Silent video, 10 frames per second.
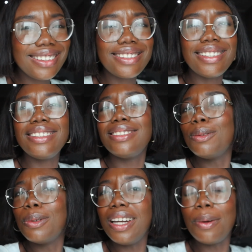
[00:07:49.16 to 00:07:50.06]
guess, than the
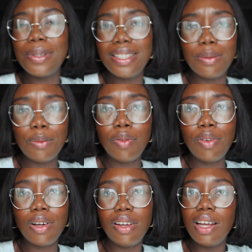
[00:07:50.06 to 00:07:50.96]
one I was in
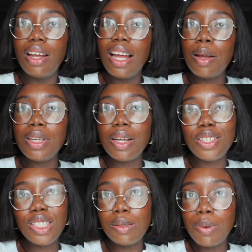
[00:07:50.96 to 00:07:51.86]
before. I mean, I
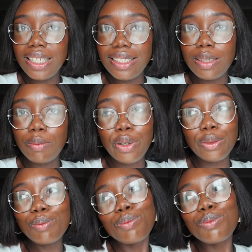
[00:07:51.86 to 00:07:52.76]
was just managing,
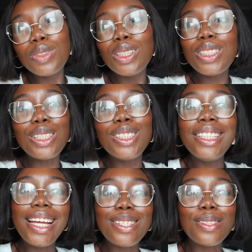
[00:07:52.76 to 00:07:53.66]
but it's actually
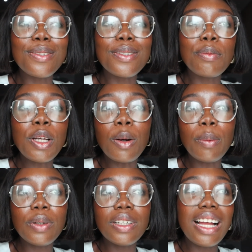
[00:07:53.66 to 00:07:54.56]
nice to speak
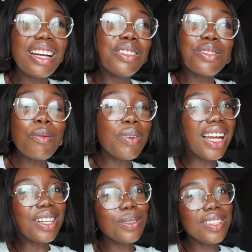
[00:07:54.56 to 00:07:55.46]
up. I don't know,
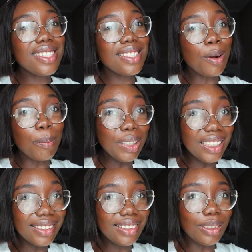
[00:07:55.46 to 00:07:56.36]
somebody actually
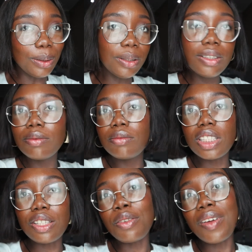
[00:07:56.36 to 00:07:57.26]
complained, so
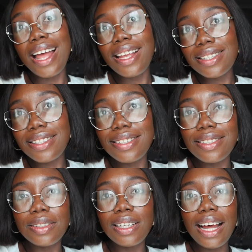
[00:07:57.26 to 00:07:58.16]
sort of
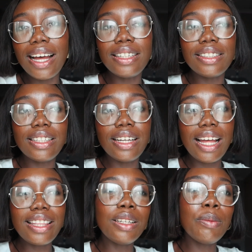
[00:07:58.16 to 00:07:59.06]
asked, and
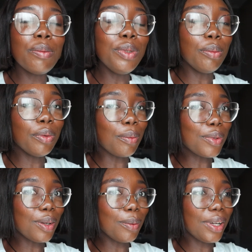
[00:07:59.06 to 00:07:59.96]
I think the babe knew me from
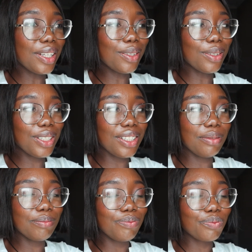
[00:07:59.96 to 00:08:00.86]
somewhere, so she